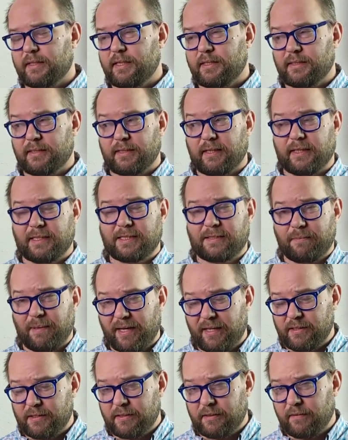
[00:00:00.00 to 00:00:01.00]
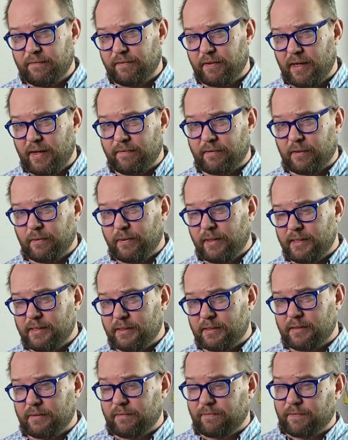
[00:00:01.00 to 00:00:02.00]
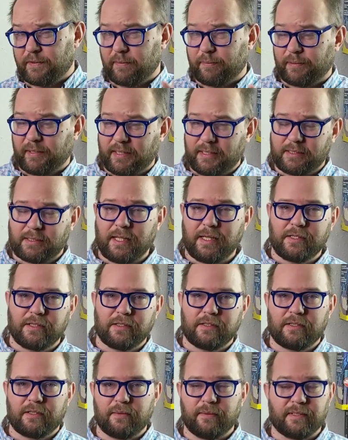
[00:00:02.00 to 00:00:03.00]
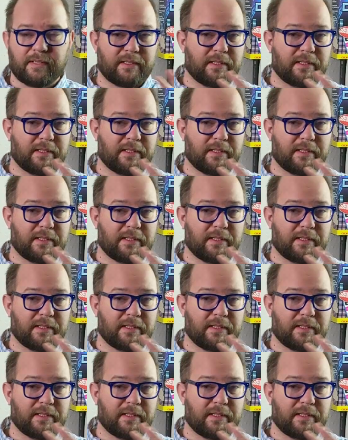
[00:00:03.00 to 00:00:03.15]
This is an expansion for Everquest for the PlayStation 2.